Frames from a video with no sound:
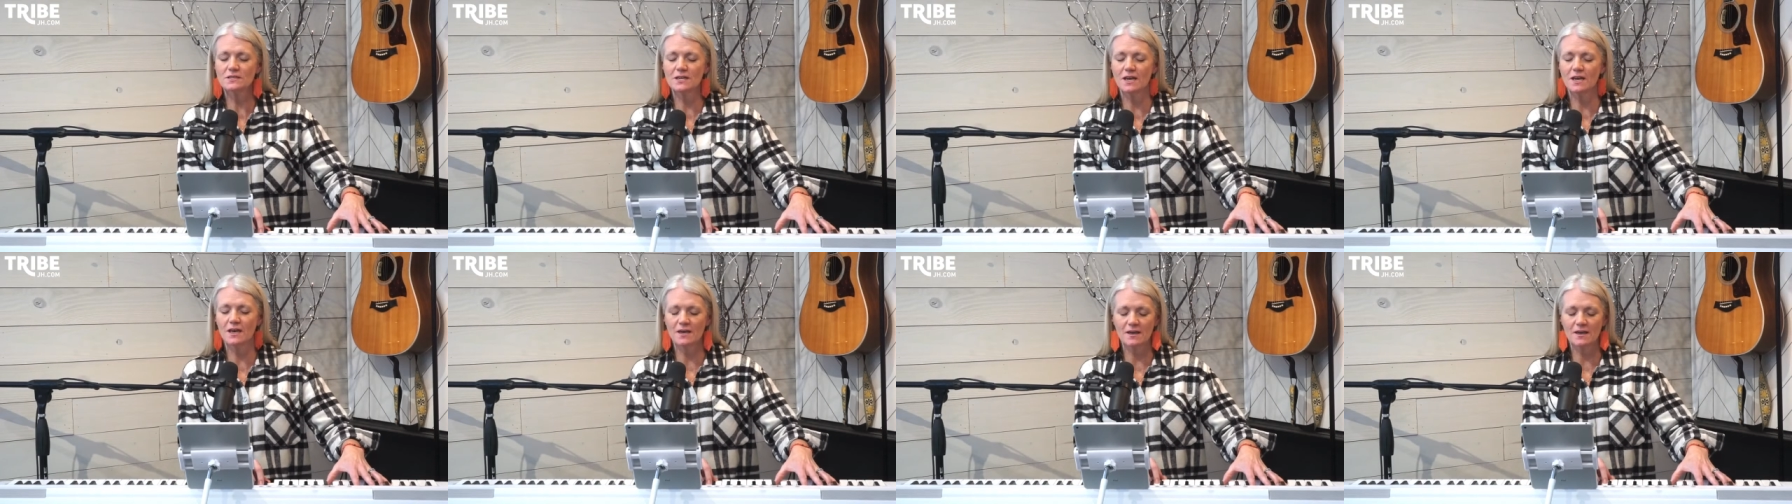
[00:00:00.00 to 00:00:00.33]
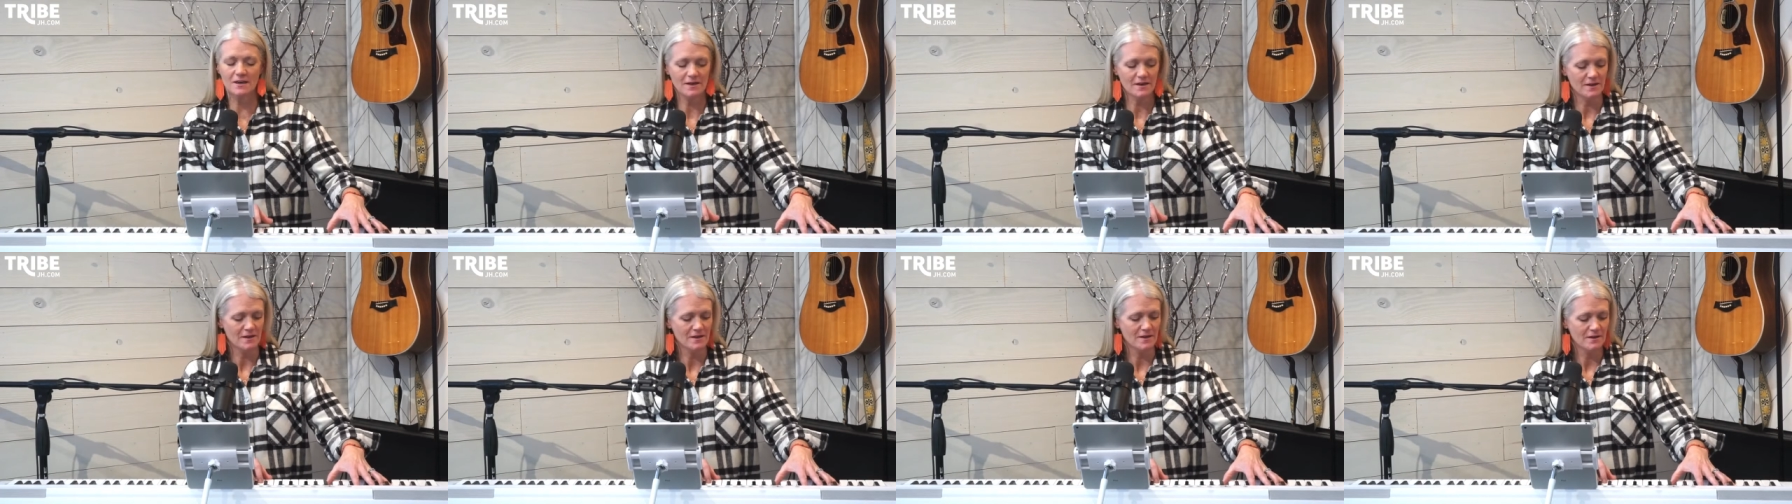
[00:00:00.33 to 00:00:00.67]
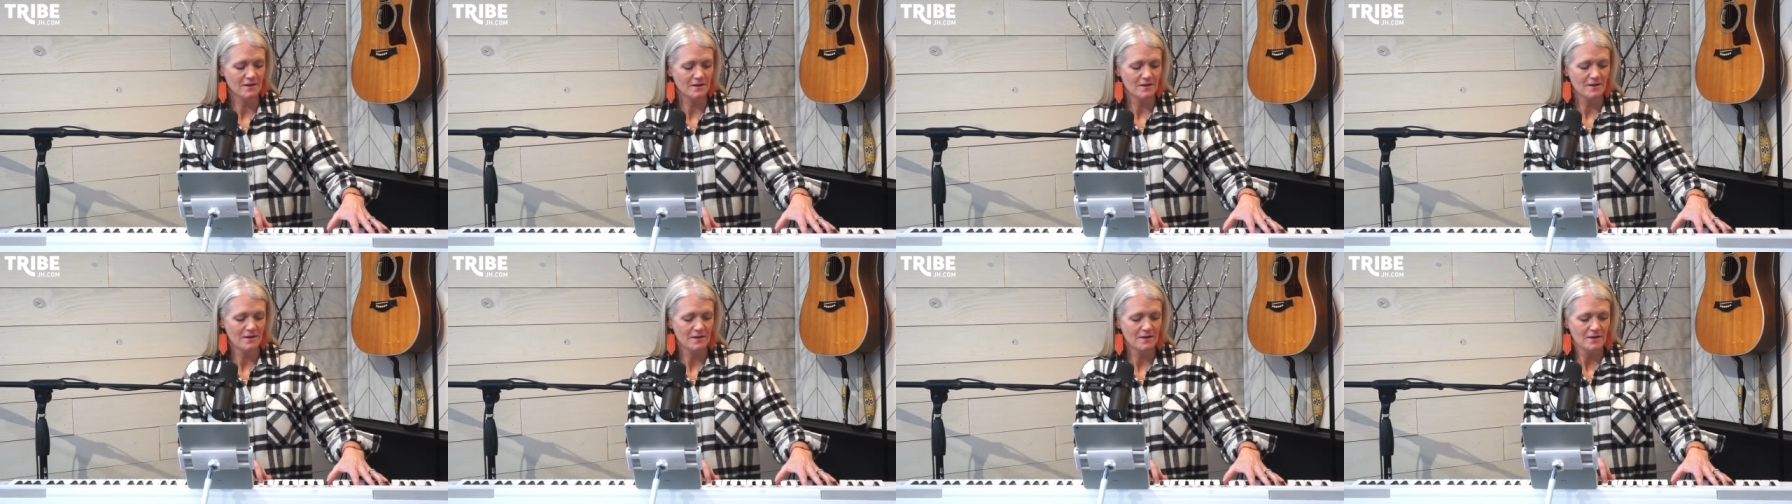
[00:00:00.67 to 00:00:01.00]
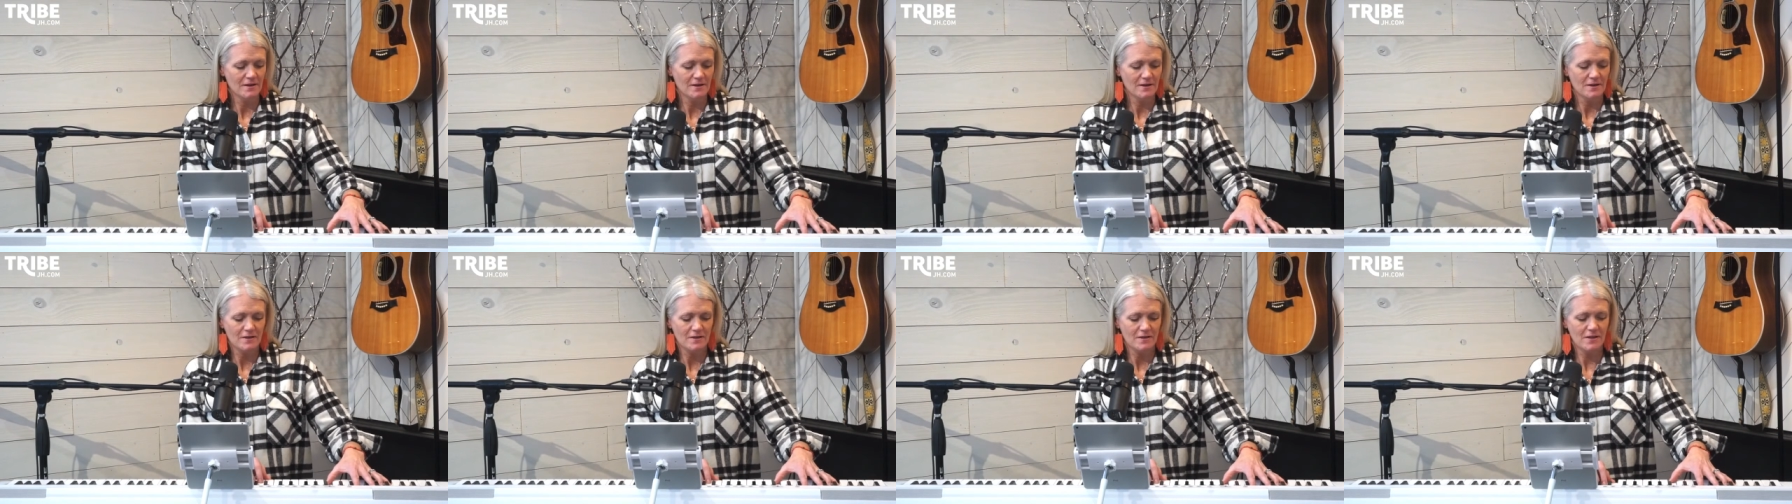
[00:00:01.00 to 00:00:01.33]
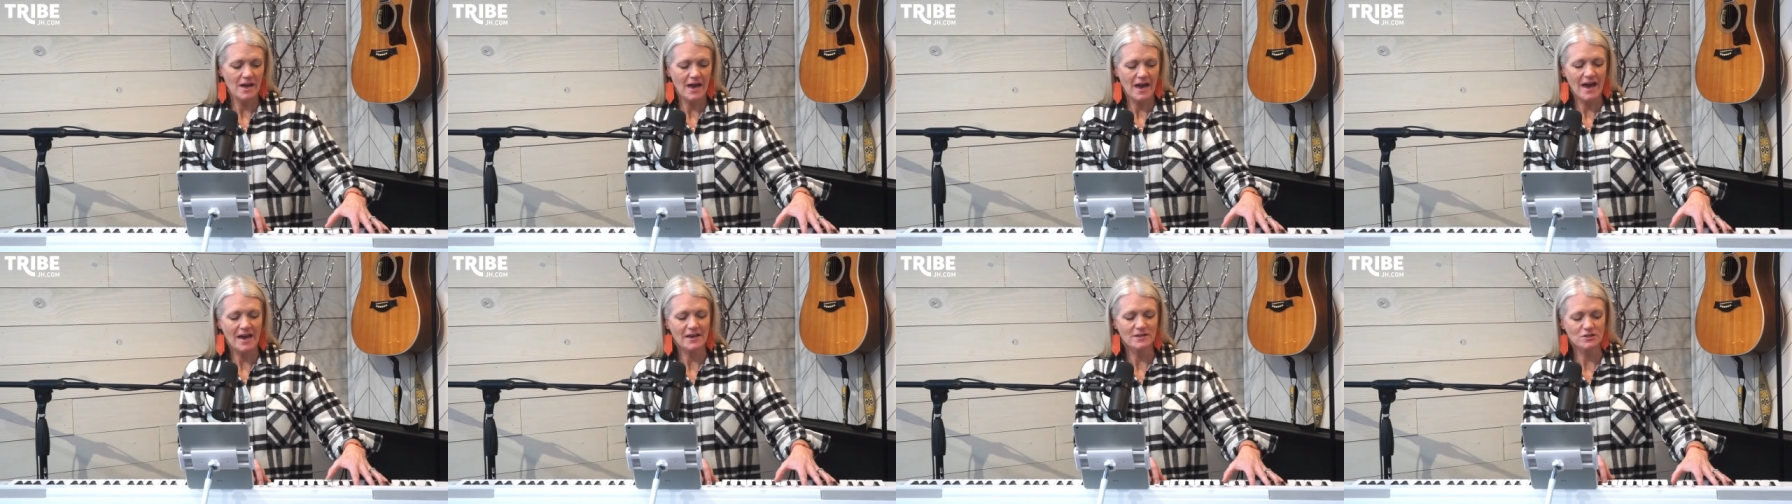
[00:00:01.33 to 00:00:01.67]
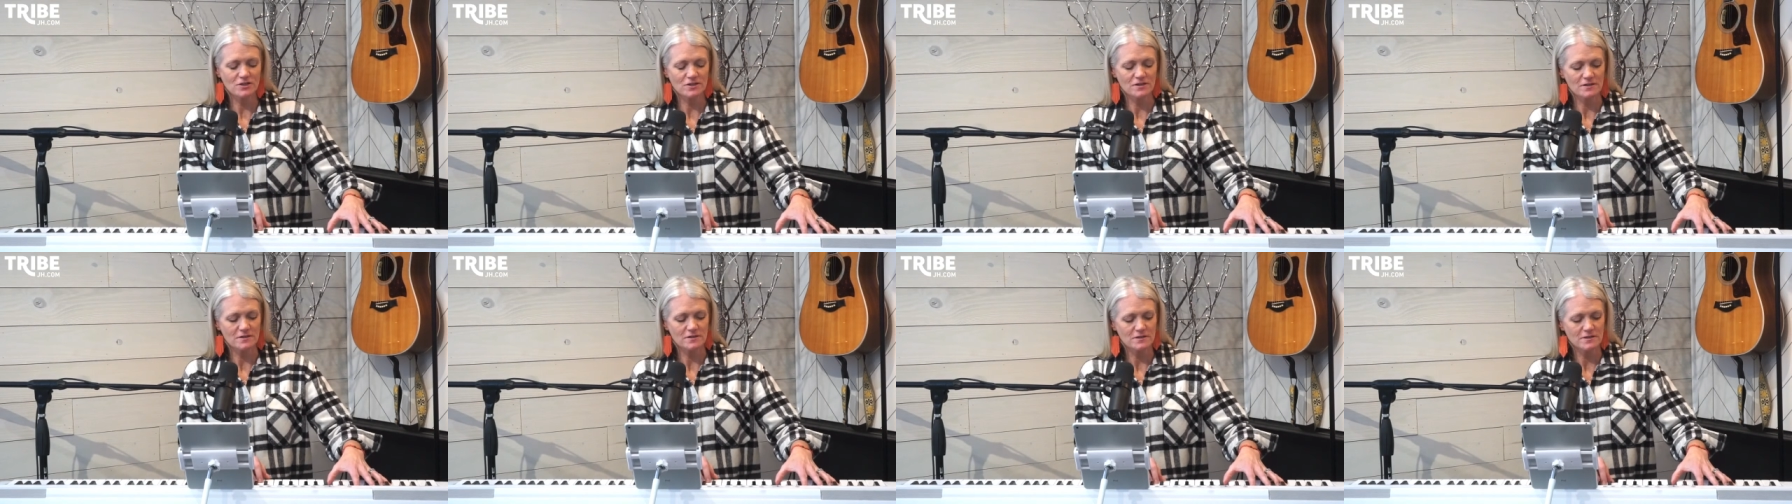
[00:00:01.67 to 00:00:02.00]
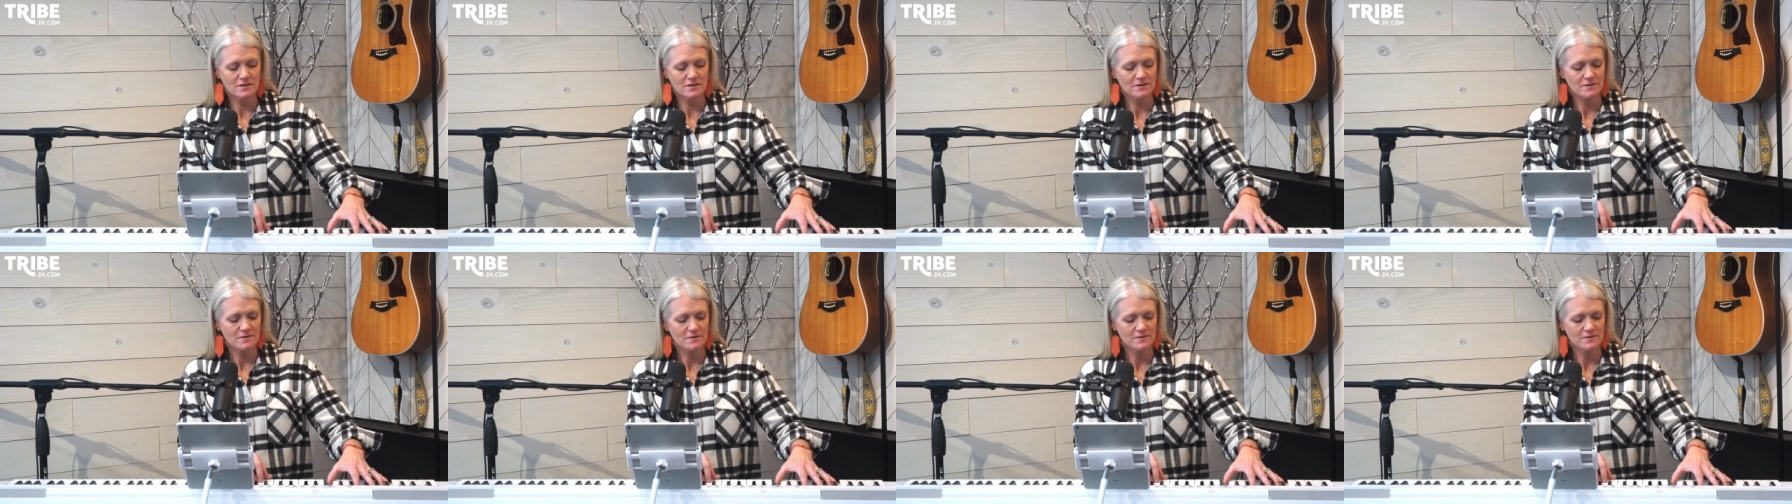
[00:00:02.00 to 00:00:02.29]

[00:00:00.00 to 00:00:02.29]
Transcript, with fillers: take the ashes